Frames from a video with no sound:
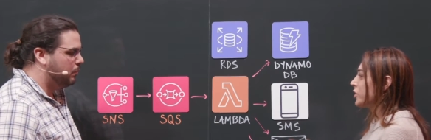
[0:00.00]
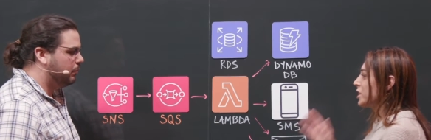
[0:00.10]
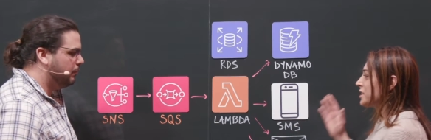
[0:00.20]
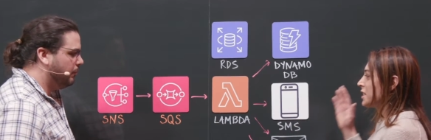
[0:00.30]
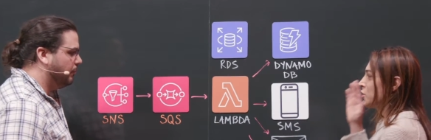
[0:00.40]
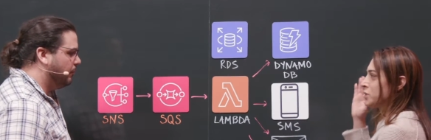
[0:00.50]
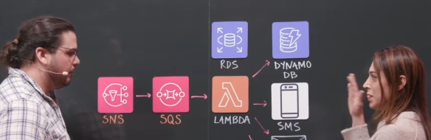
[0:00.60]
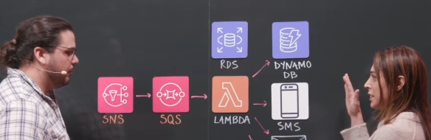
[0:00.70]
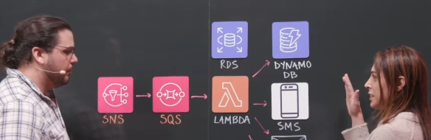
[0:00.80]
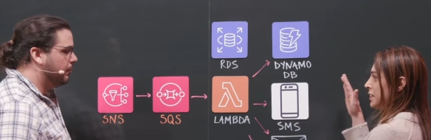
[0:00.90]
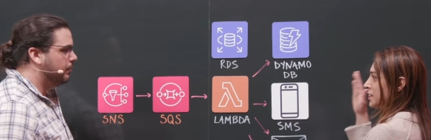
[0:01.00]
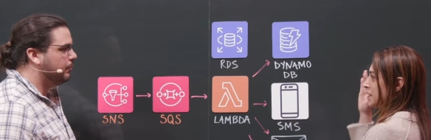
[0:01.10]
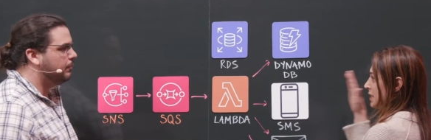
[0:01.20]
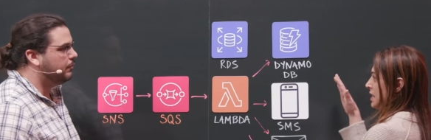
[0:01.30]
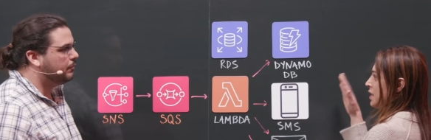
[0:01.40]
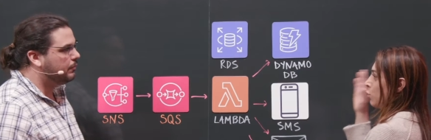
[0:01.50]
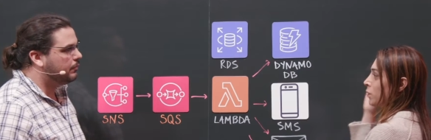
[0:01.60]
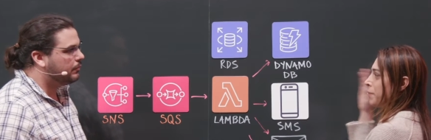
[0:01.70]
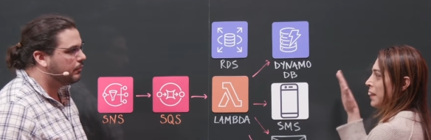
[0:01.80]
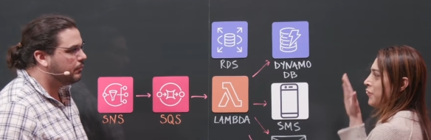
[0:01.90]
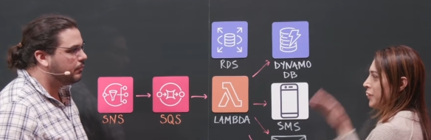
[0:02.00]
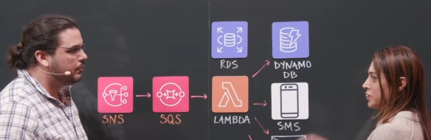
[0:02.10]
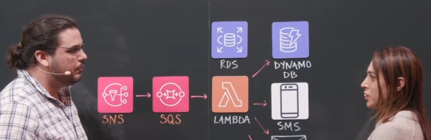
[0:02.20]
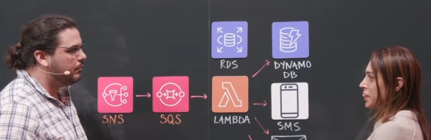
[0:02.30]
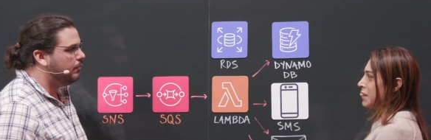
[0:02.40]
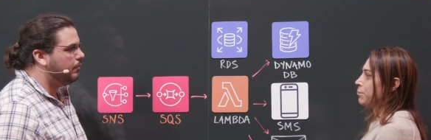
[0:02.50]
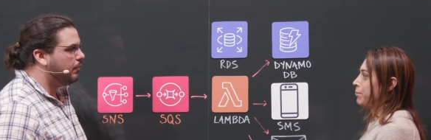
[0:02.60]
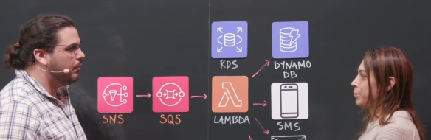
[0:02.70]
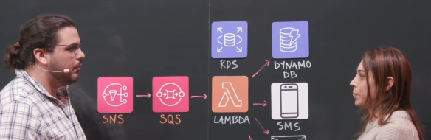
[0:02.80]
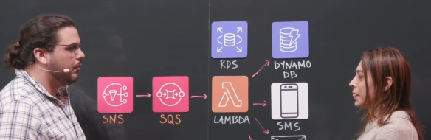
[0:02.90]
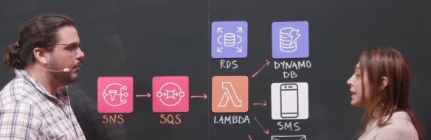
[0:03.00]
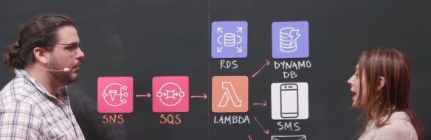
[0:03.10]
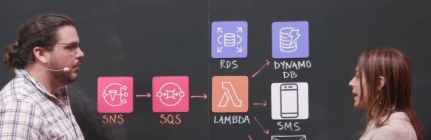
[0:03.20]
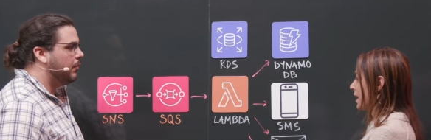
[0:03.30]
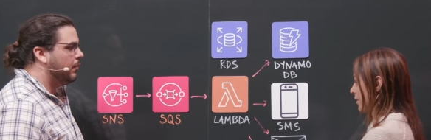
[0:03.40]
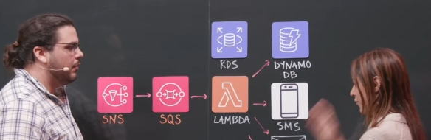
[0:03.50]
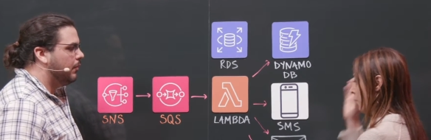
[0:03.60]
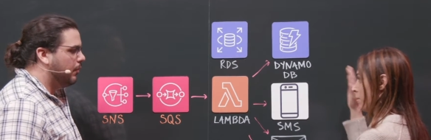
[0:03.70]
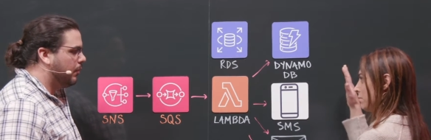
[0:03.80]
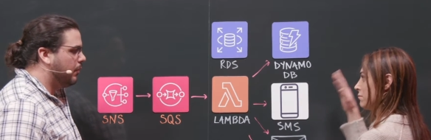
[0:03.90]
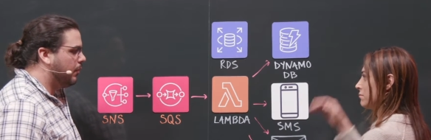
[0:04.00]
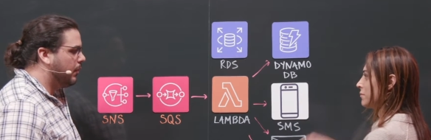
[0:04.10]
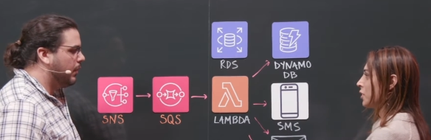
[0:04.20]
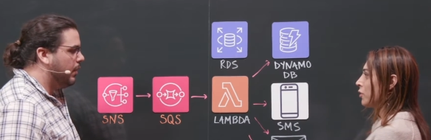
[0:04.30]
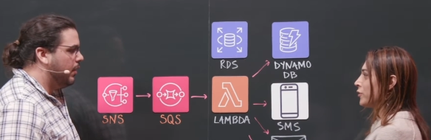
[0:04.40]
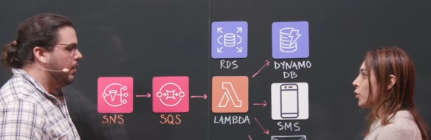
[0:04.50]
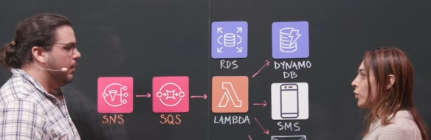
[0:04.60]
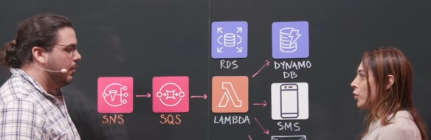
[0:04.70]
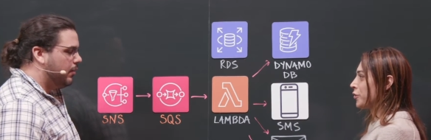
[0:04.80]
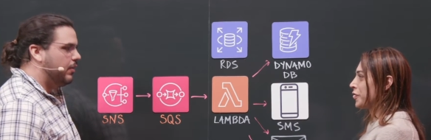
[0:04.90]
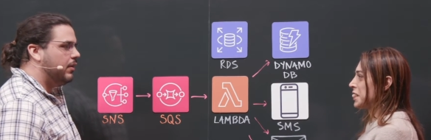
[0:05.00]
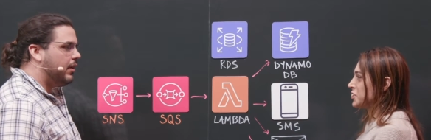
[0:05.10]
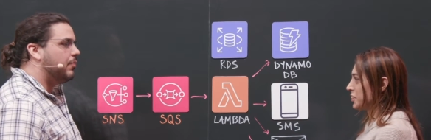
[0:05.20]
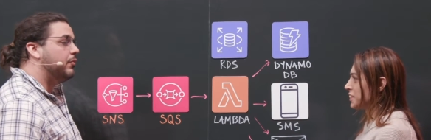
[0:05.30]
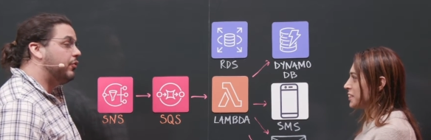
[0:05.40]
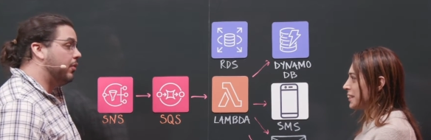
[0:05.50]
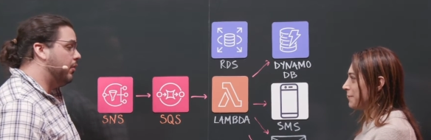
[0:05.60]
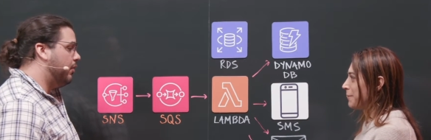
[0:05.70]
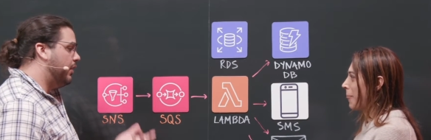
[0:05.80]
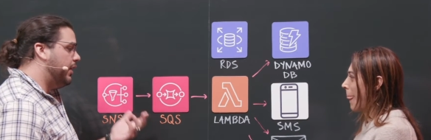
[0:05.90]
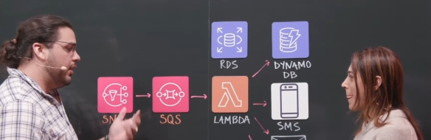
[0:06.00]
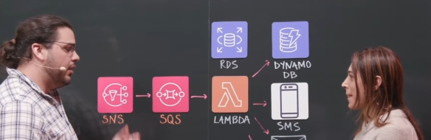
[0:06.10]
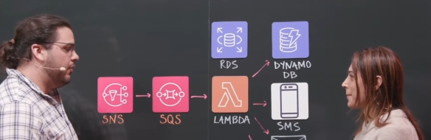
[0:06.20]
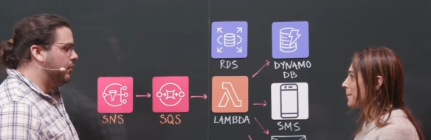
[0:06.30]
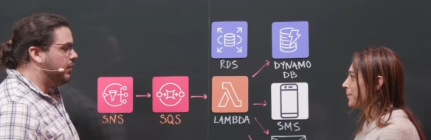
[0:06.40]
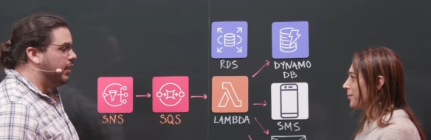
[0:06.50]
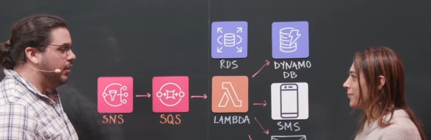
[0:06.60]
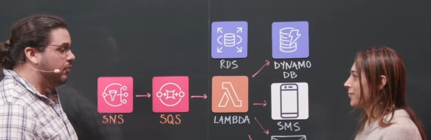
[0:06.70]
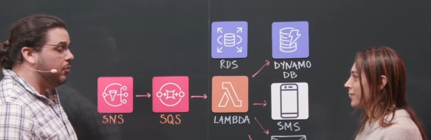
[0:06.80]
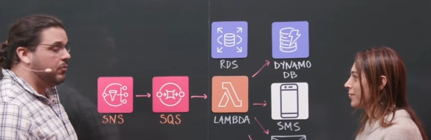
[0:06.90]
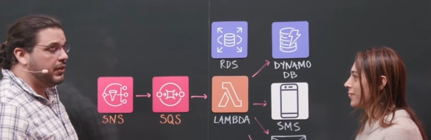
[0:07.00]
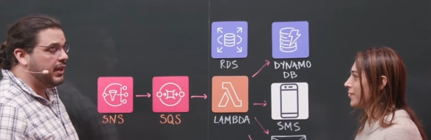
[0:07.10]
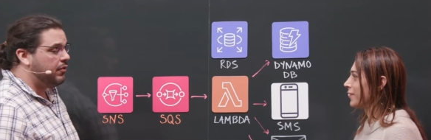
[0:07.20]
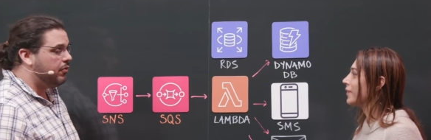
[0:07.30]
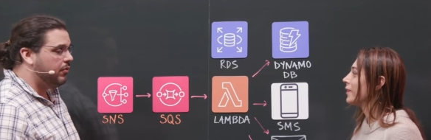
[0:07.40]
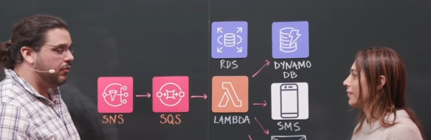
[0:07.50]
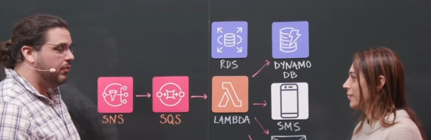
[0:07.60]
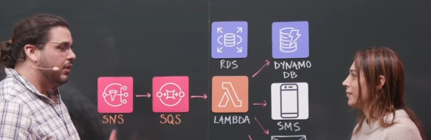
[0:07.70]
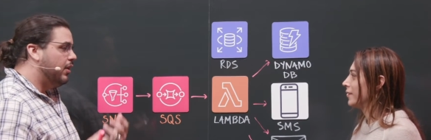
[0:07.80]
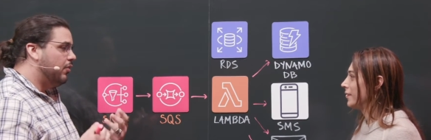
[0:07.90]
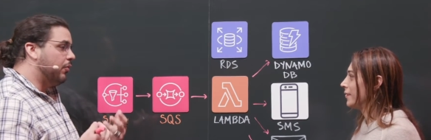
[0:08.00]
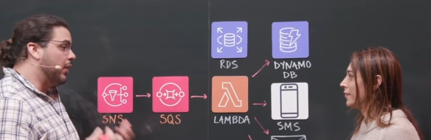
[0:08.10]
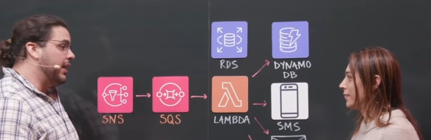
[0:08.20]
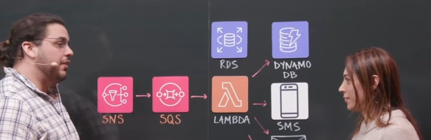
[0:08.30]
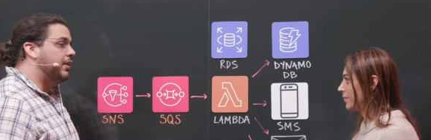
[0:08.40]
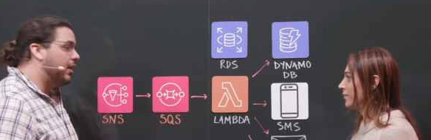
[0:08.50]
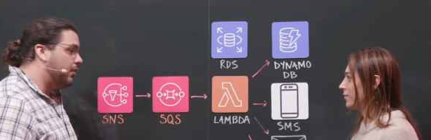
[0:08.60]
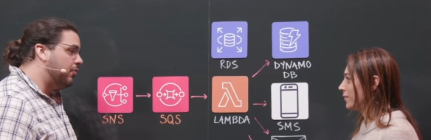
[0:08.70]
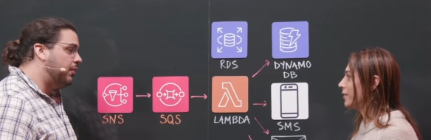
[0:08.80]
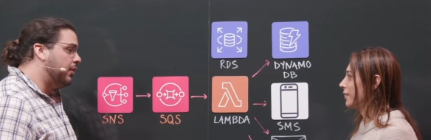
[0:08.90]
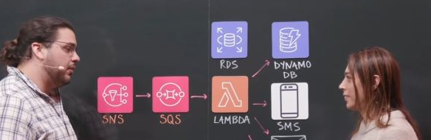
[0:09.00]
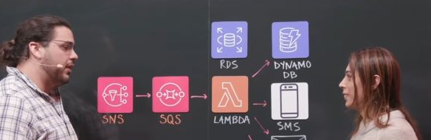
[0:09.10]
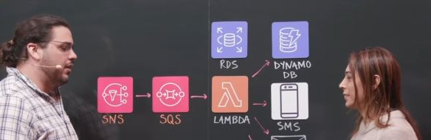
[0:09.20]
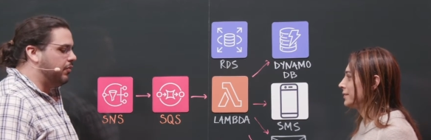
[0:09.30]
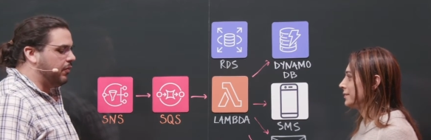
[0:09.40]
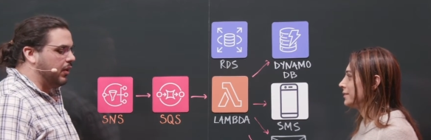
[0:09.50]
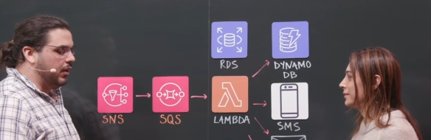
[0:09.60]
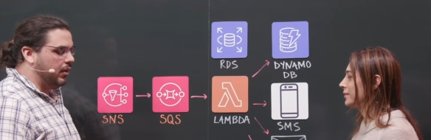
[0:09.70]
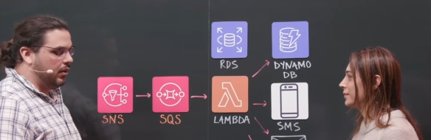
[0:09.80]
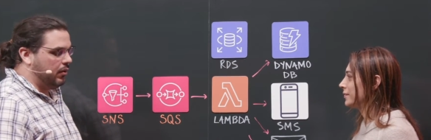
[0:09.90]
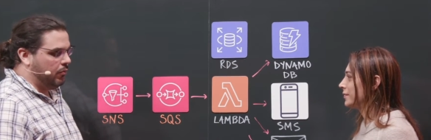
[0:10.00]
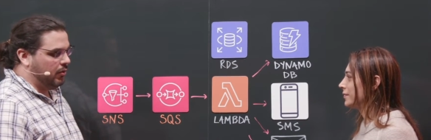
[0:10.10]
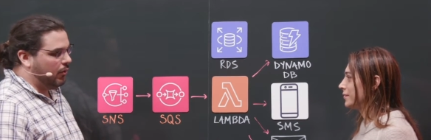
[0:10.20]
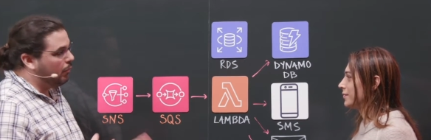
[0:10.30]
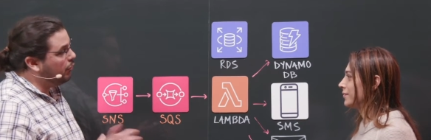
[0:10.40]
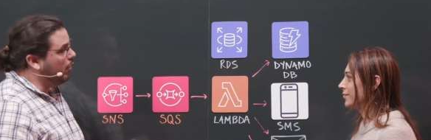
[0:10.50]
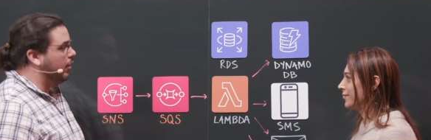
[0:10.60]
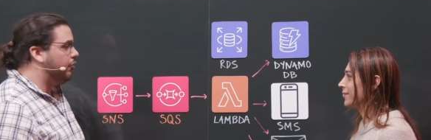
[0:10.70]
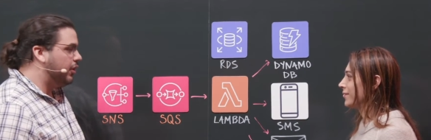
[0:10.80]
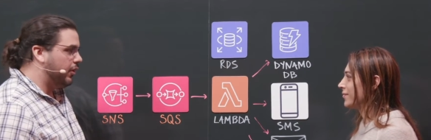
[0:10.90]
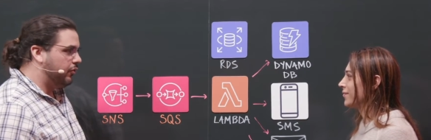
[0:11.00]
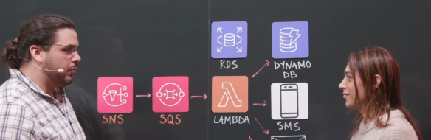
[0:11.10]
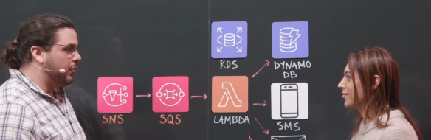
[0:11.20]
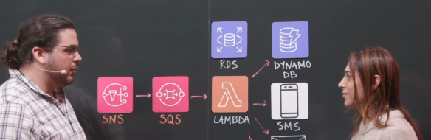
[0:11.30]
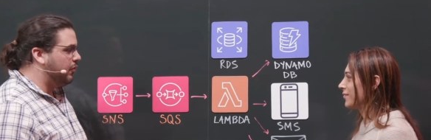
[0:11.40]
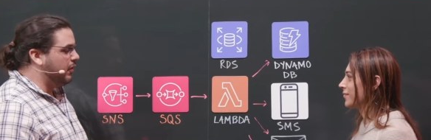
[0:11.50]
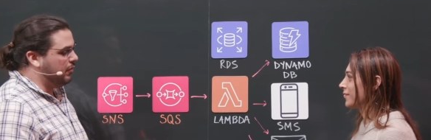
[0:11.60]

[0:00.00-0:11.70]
Speaker 1: does the utilities see? What benefits are they getting from you know, your notification yeah. system? So they
Speaker 2: get instantaneous notifications for anything out in the field. Uh -huh. If uh, one of our metrology customers, if